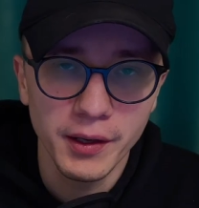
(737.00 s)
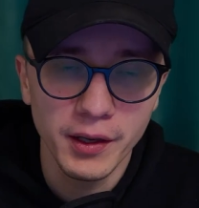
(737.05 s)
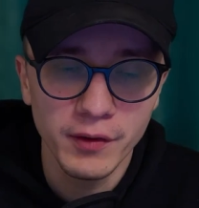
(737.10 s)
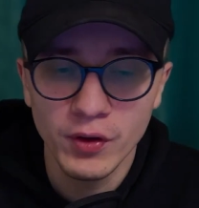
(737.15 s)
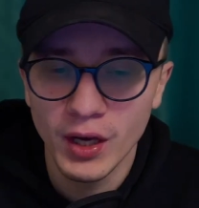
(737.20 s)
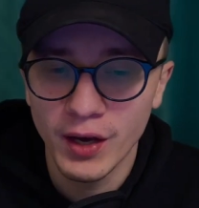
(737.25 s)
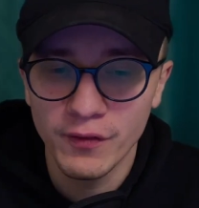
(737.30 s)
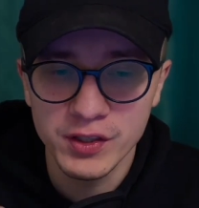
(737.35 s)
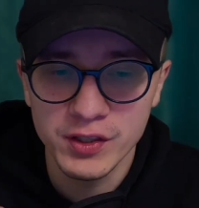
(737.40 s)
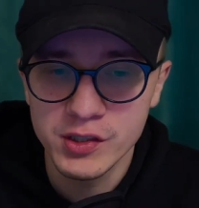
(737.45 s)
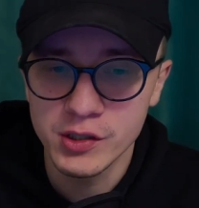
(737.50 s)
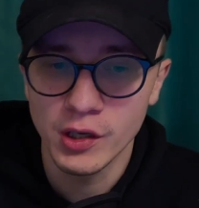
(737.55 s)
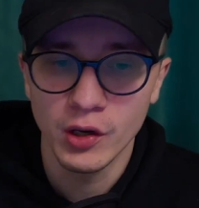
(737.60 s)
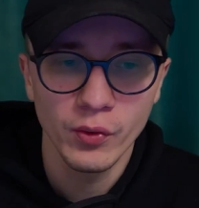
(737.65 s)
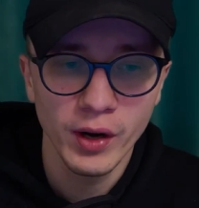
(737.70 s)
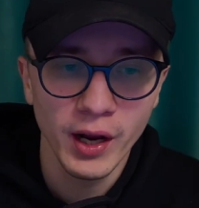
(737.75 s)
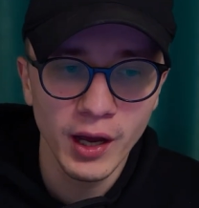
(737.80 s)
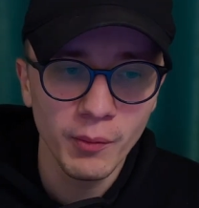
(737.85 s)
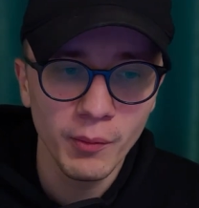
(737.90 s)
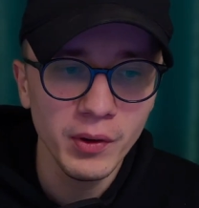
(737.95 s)
you have a
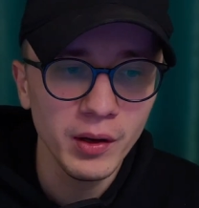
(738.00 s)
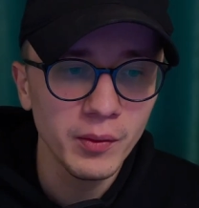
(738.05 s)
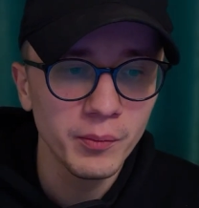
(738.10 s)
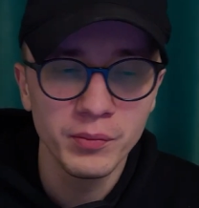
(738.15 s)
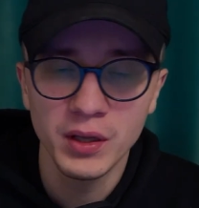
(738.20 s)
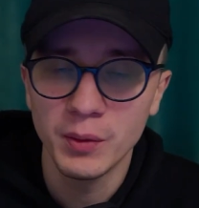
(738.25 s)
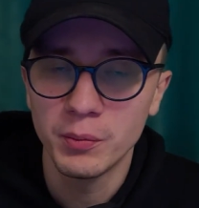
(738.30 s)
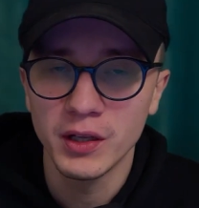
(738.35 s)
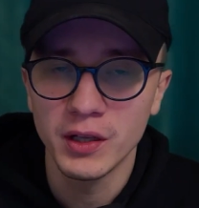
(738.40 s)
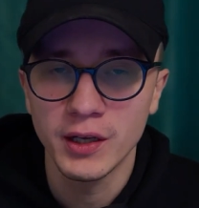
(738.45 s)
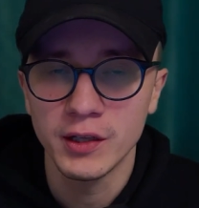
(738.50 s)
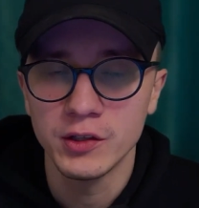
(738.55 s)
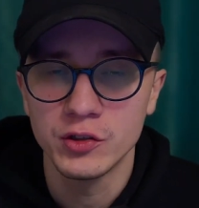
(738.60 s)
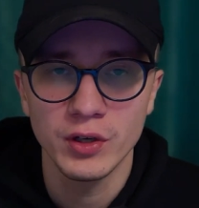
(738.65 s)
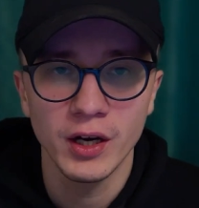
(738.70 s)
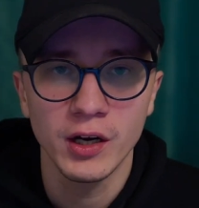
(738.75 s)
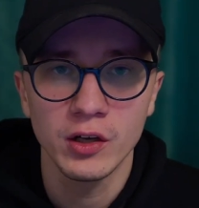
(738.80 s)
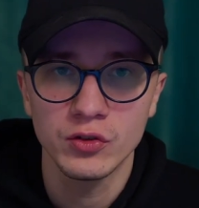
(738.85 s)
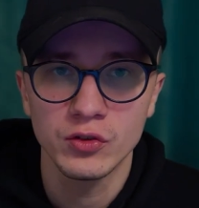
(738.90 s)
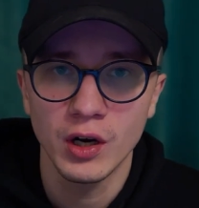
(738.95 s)
CRM, people can
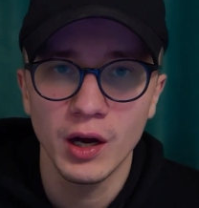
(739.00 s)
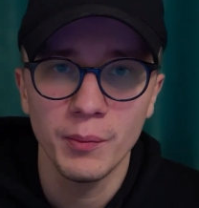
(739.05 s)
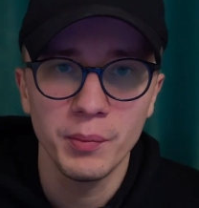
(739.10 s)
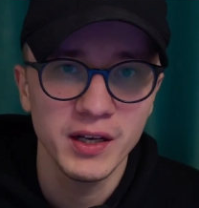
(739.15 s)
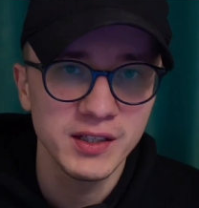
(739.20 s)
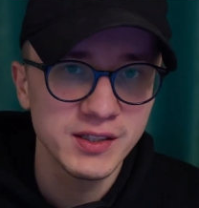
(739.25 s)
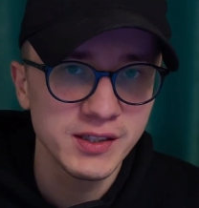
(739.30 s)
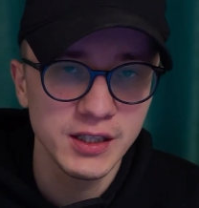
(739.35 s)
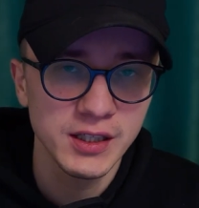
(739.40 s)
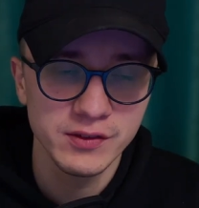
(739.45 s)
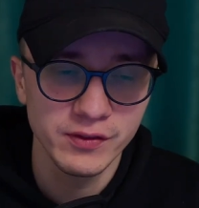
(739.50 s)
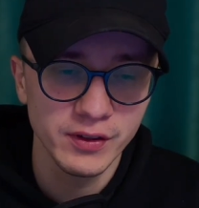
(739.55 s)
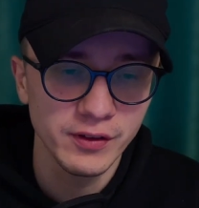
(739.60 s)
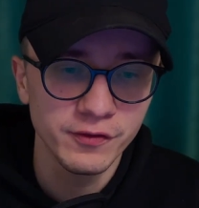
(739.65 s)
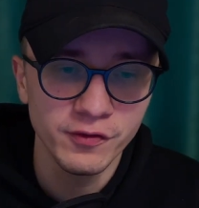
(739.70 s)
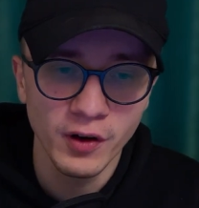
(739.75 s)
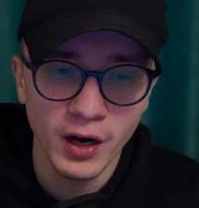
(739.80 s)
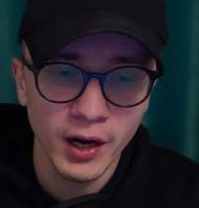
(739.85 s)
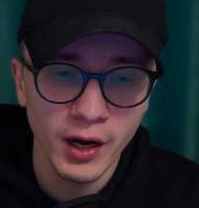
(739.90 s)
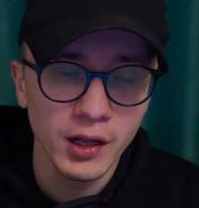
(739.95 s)
drag and drop a CSV
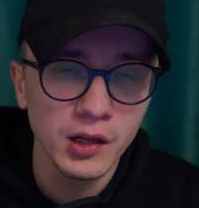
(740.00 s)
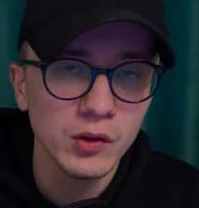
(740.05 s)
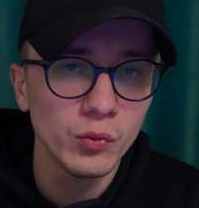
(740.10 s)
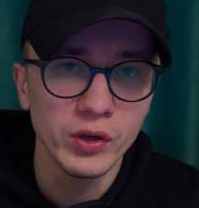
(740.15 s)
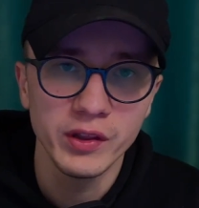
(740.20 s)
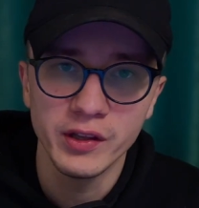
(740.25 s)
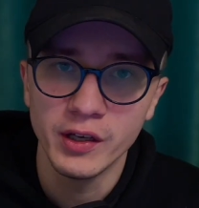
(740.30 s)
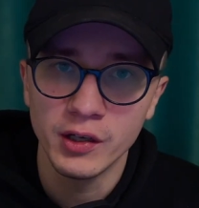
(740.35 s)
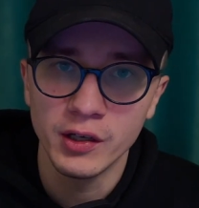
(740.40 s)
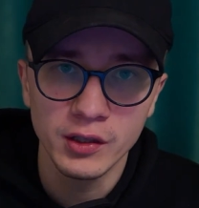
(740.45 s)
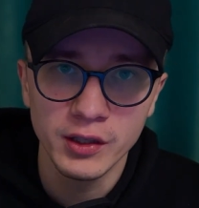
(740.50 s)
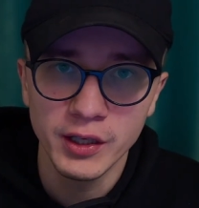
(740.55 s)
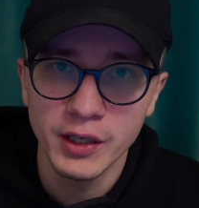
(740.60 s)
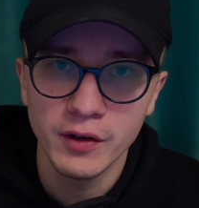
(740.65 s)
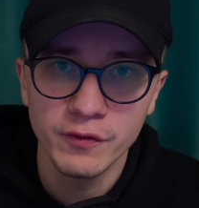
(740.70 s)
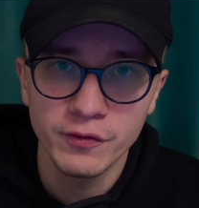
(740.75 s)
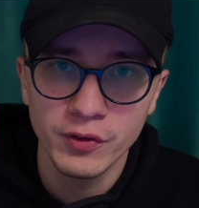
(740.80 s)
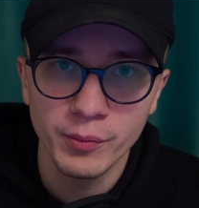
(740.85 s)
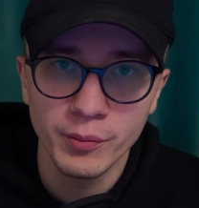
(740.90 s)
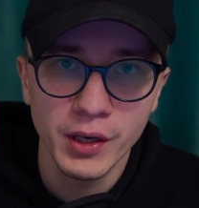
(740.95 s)
file with their lead
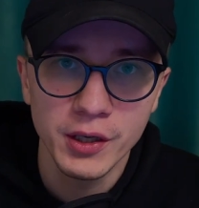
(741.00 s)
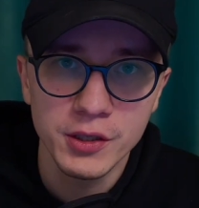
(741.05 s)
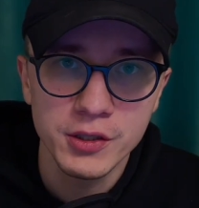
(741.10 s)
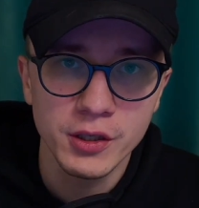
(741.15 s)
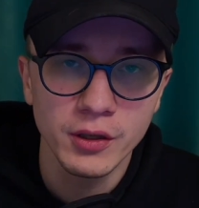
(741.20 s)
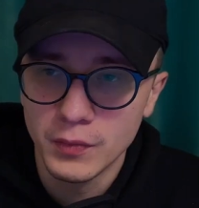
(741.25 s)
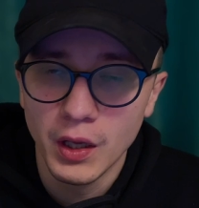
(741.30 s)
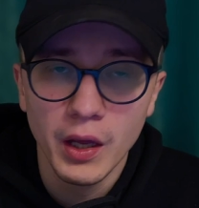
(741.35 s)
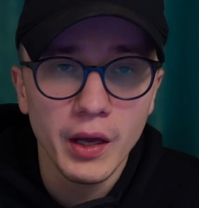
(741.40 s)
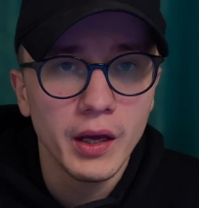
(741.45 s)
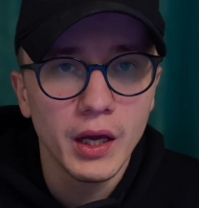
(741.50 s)
information.